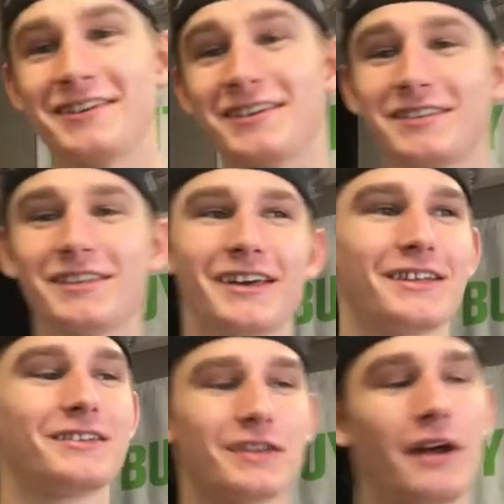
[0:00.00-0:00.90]
just to
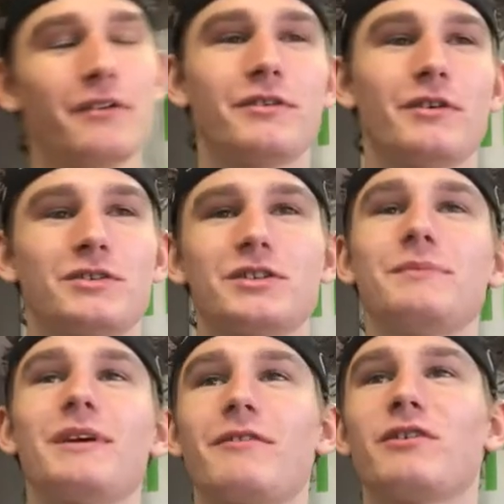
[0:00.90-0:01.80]
like, just, I don't even know, just to
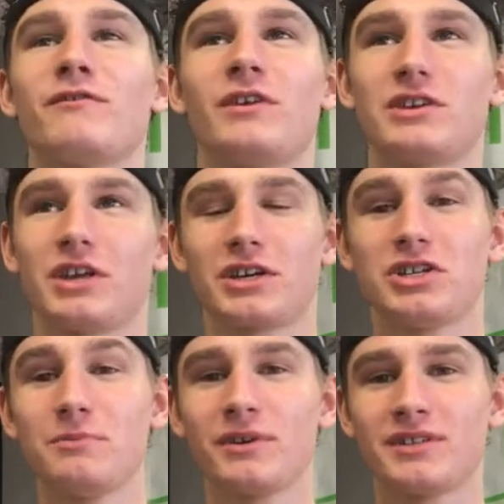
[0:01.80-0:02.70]
make everything funny. Like
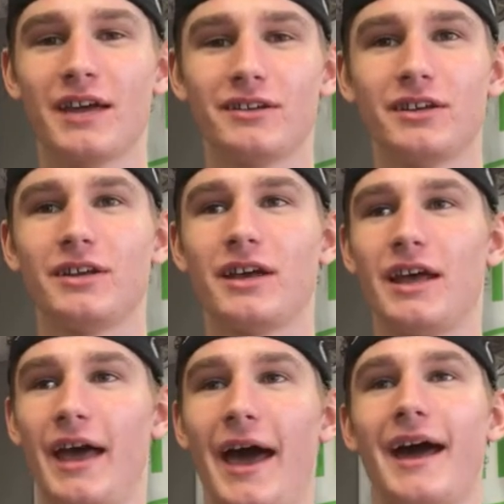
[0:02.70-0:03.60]
she pretended
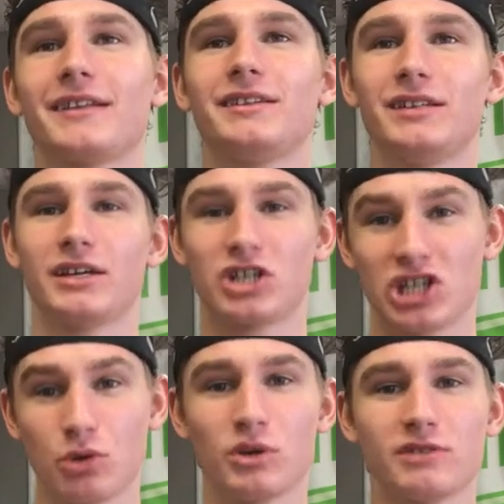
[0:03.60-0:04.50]
and acted like
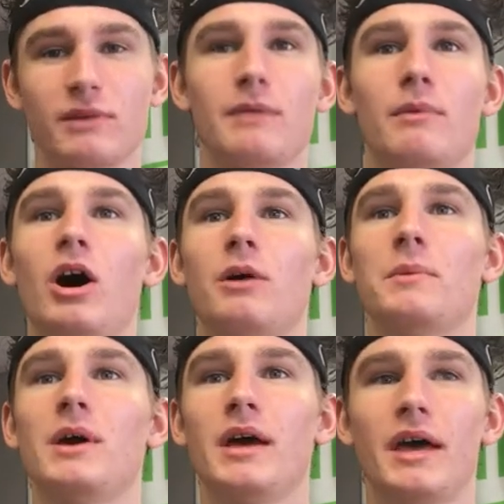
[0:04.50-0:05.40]
she was my mom,
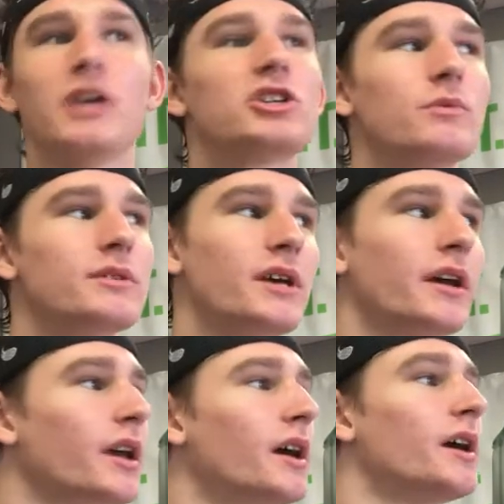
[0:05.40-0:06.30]
and she was
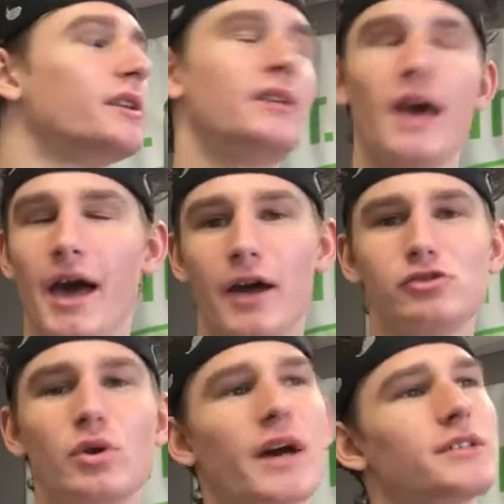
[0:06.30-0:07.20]
like, "Yeah,
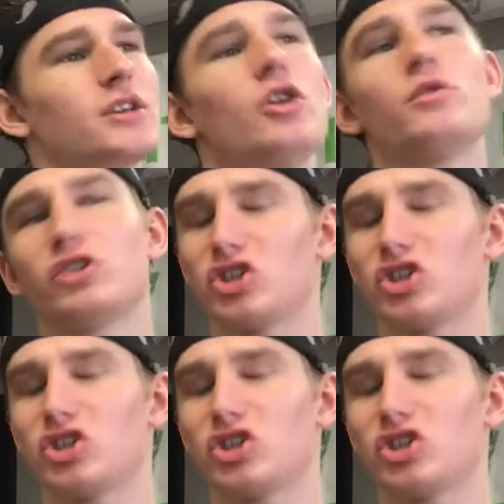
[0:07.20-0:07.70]
you guys can go with the